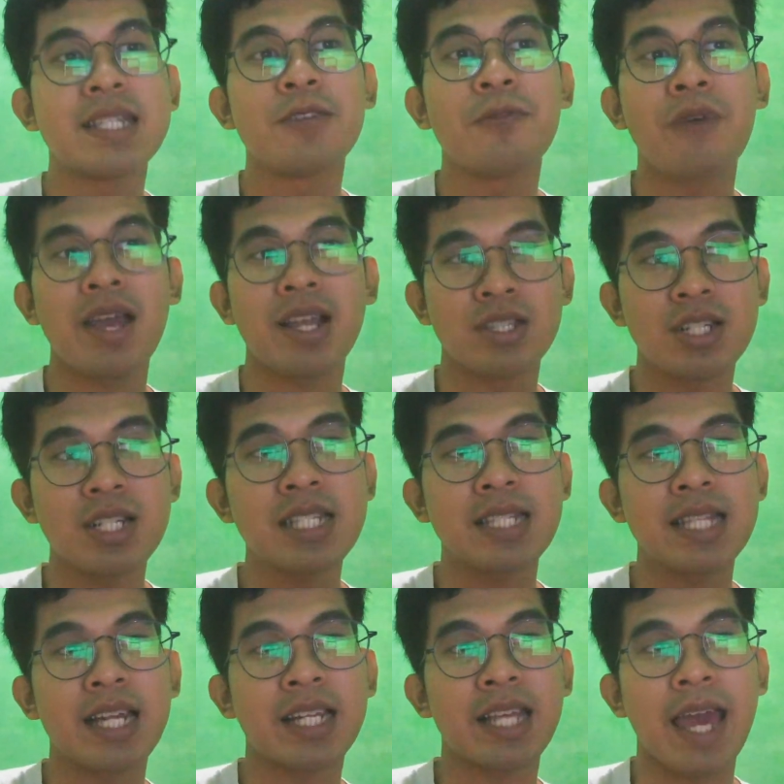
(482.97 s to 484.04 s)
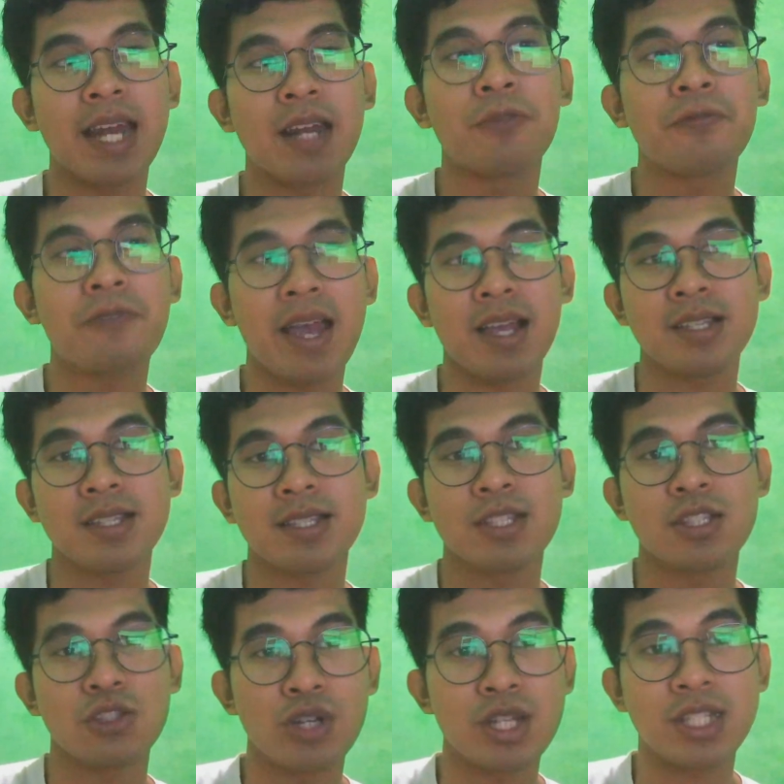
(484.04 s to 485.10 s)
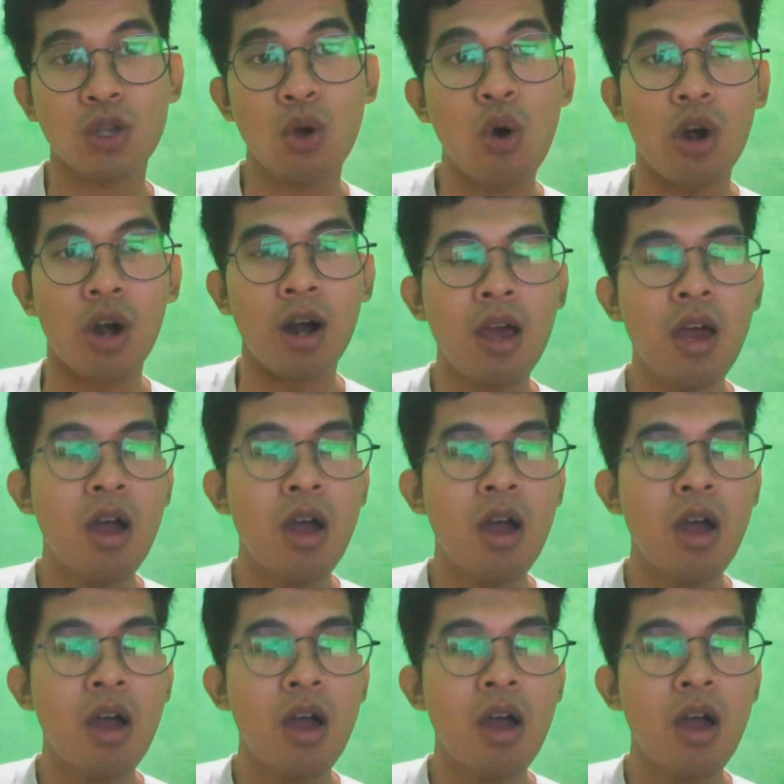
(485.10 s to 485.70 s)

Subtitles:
the factors that can affect student score,